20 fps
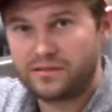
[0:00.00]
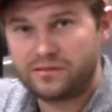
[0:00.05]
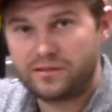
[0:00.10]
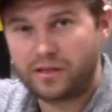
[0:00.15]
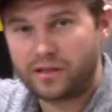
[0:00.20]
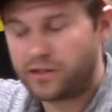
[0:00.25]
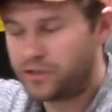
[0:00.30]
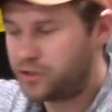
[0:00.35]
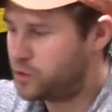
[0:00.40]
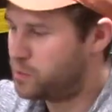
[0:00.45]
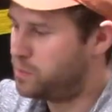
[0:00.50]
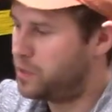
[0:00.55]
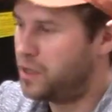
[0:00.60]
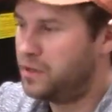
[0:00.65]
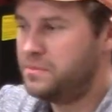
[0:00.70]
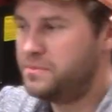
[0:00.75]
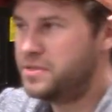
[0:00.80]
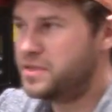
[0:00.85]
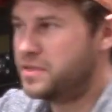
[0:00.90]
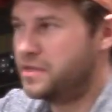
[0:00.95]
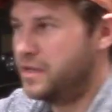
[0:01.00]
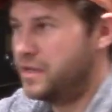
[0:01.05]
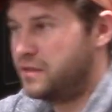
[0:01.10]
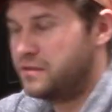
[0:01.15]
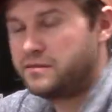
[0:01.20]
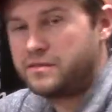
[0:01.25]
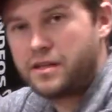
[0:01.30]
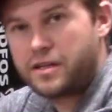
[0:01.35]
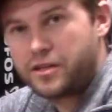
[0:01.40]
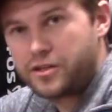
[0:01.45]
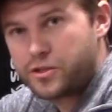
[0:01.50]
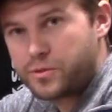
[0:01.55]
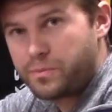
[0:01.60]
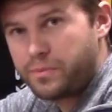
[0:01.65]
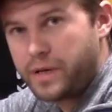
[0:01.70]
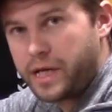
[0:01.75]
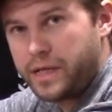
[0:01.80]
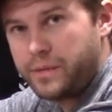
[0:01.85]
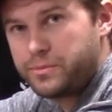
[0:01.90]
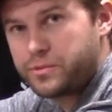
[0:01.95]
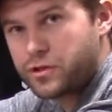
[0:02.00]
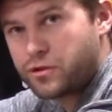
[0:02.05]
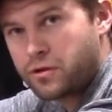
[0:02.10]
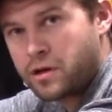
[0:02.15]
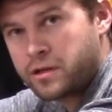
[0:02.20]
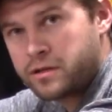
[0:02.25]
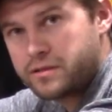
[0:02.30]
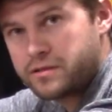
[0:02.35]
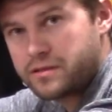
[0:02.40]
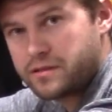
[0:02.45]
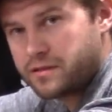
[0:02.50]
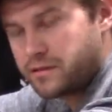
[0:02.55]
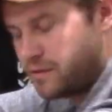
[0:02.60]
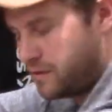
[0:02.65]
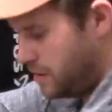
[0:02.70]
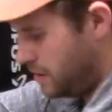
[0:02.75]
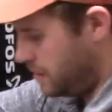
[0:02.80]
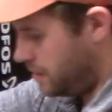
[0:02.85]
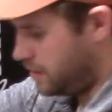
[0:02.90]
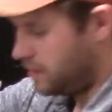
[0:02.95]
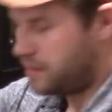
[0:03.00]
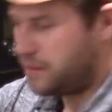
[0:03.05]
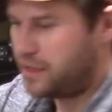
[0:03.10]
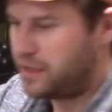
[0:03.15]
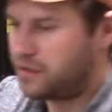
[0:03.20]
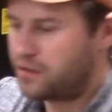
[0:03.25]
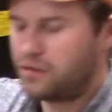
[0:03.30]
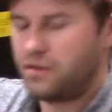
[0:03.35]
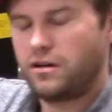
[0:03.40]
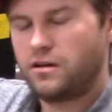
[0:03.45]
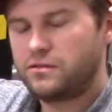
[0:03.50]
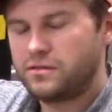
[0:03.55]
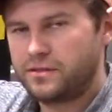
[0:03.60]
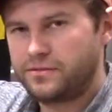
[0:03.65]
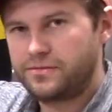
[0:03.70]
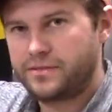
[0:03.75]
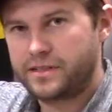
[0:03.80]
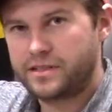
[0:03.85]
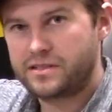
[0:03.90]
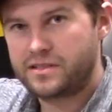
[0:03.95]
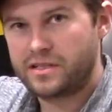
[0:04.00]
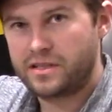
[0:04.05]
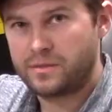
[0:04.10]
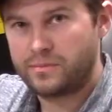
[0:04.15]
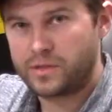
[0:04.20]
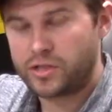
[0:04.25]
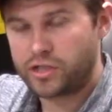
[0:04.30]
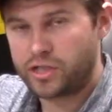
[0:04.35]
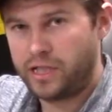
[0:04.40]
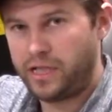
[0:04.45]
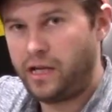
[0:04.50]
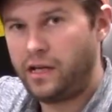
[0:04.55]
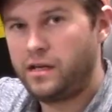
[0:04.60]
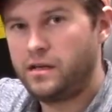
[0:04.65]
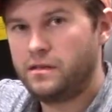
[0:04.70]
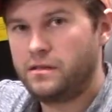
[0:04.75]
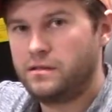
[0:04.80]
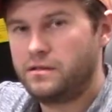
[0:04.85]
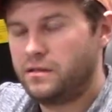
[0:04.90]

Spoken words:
large pumps and large pipe trunks that are all affixed to the machine,